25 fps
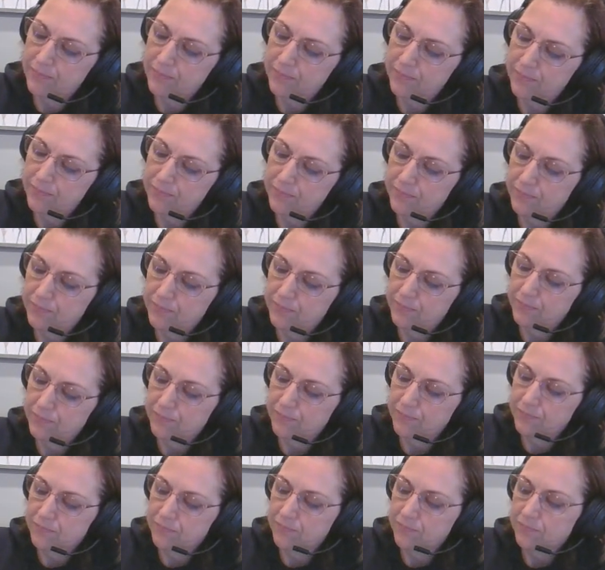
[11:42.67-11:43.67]

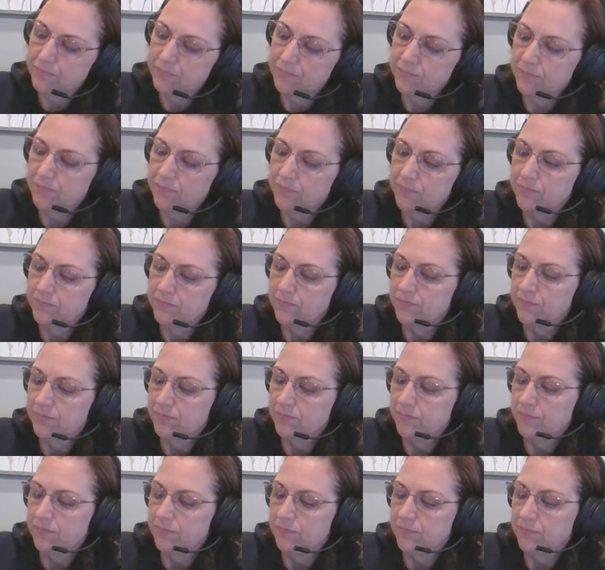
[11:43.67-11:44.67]

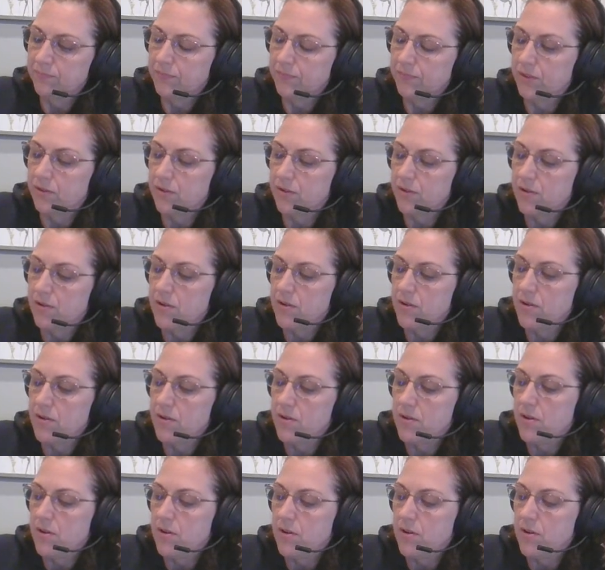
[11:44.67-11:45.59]
Nobody speaks.